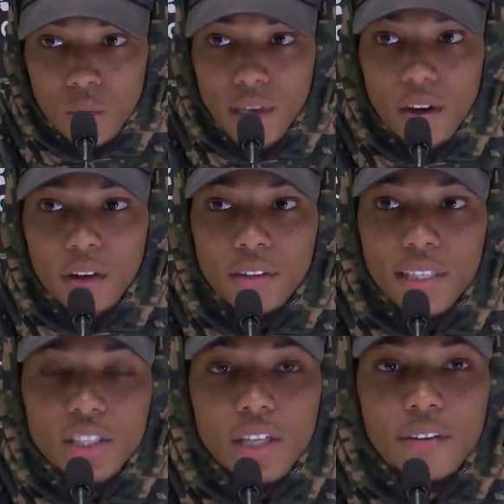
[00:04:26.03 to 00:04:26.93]
we go out there
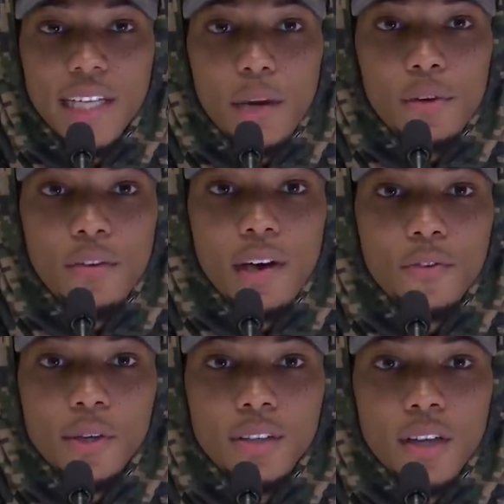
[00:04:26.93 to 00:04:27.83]
each and every day and we fight
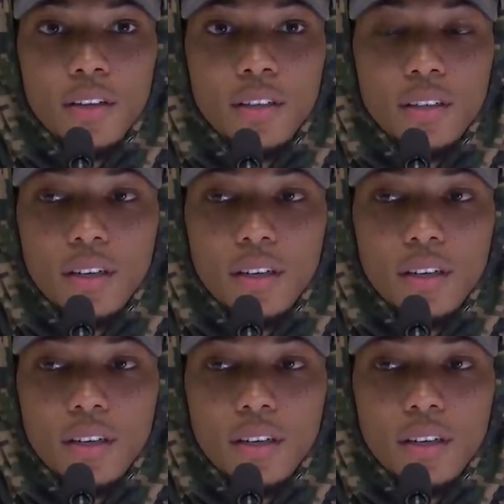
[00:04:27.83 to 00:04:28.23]
for each other.